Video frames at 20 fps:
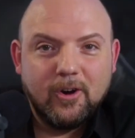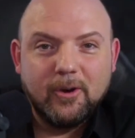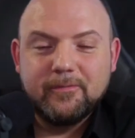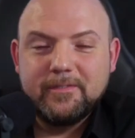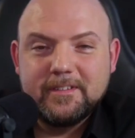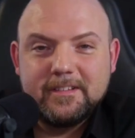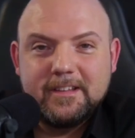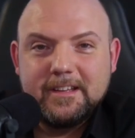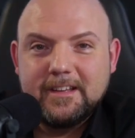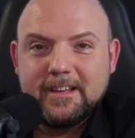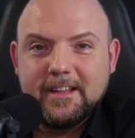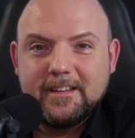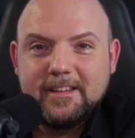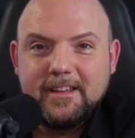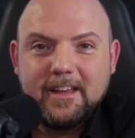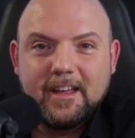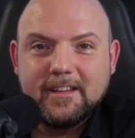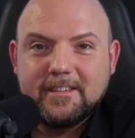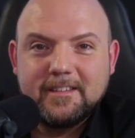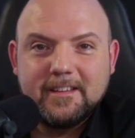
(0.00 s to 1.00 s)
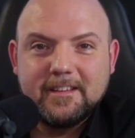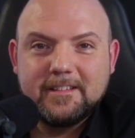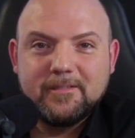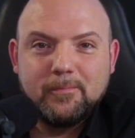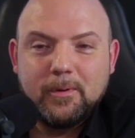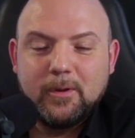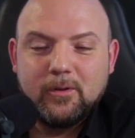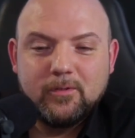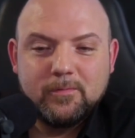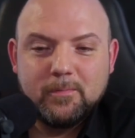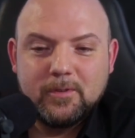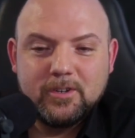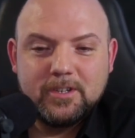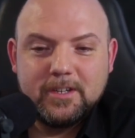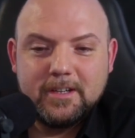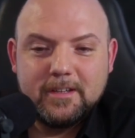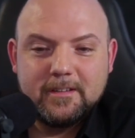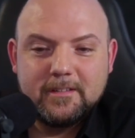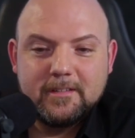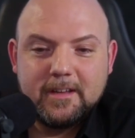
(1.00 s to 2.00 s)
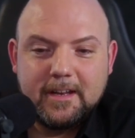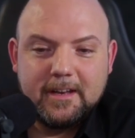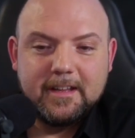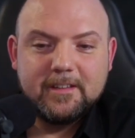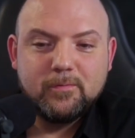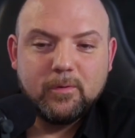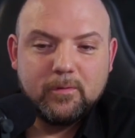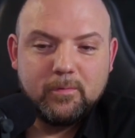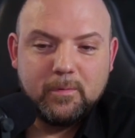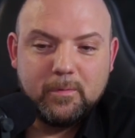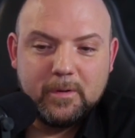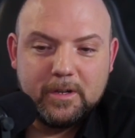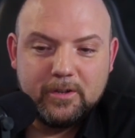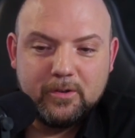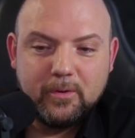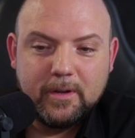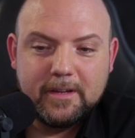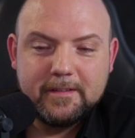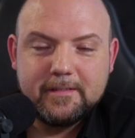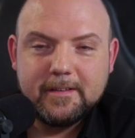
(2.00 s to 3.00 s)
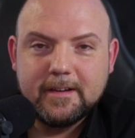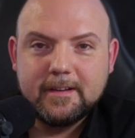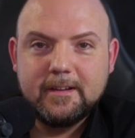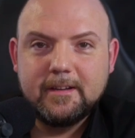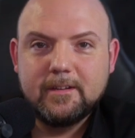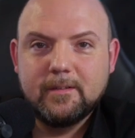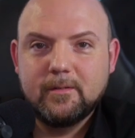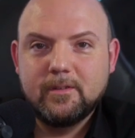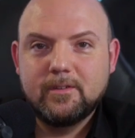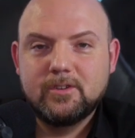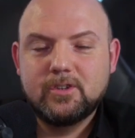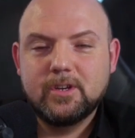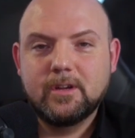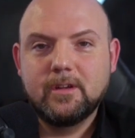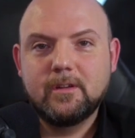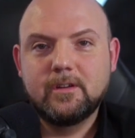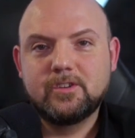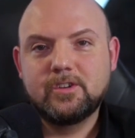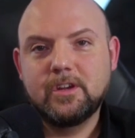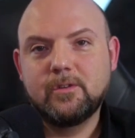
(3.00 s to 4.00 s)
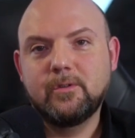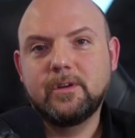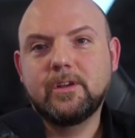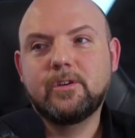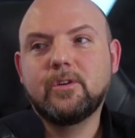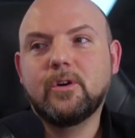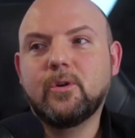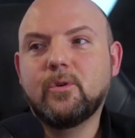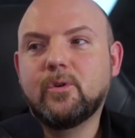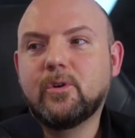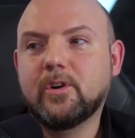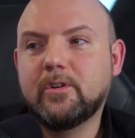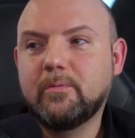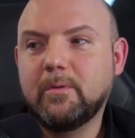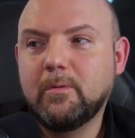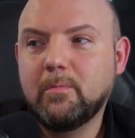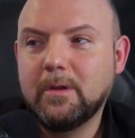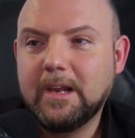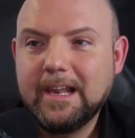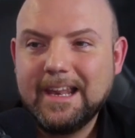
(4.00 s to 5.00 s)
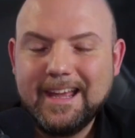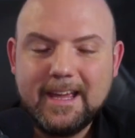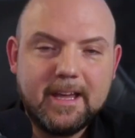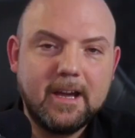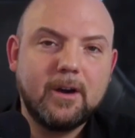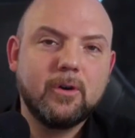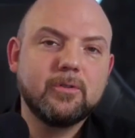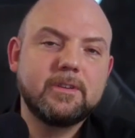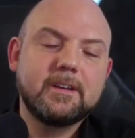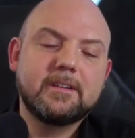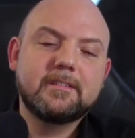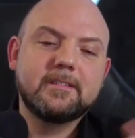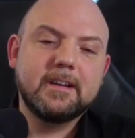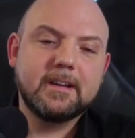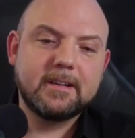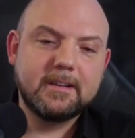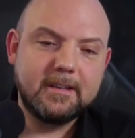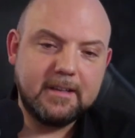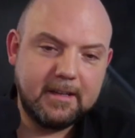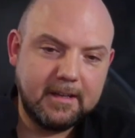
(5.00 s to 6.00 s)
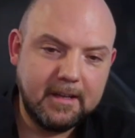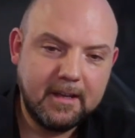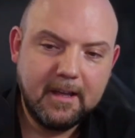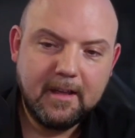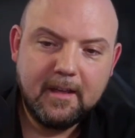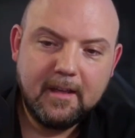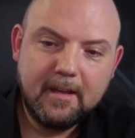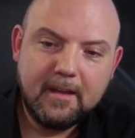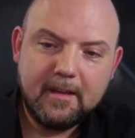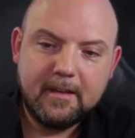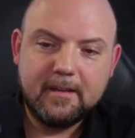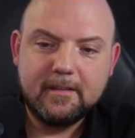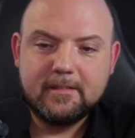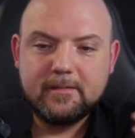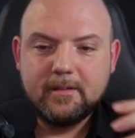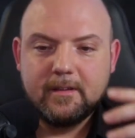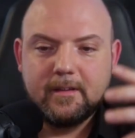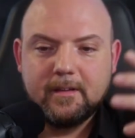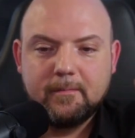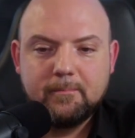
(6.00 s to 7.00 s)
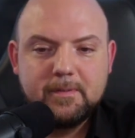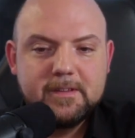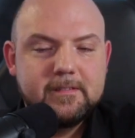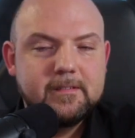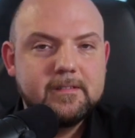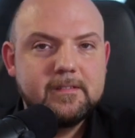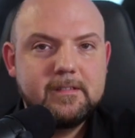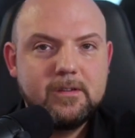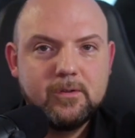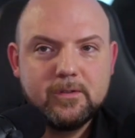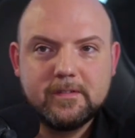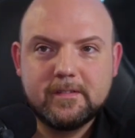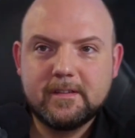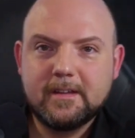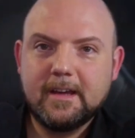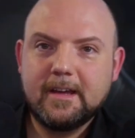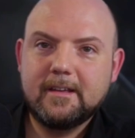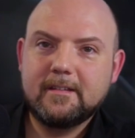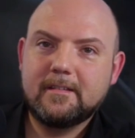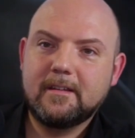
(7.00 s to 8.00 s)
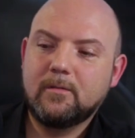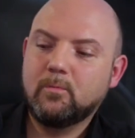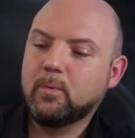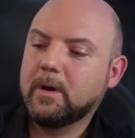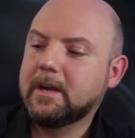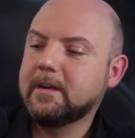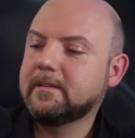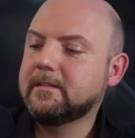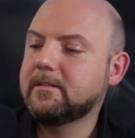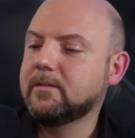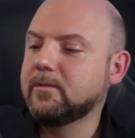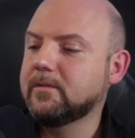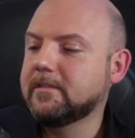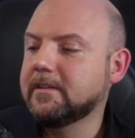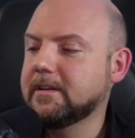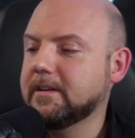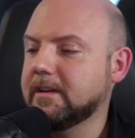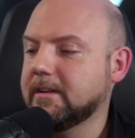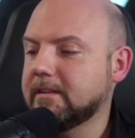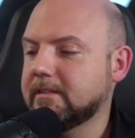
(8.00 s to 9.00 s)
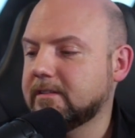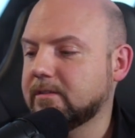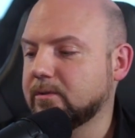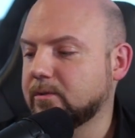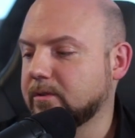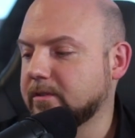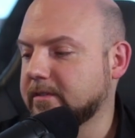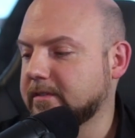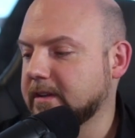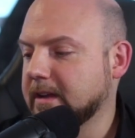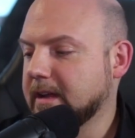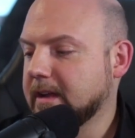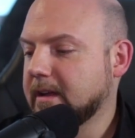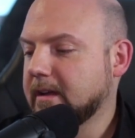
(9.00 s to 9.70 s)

obviously, that he has six Windows machines, and that's what we will do exactly in a, January cohort. We will lay out exactly his uh, business use case and why he's using these tools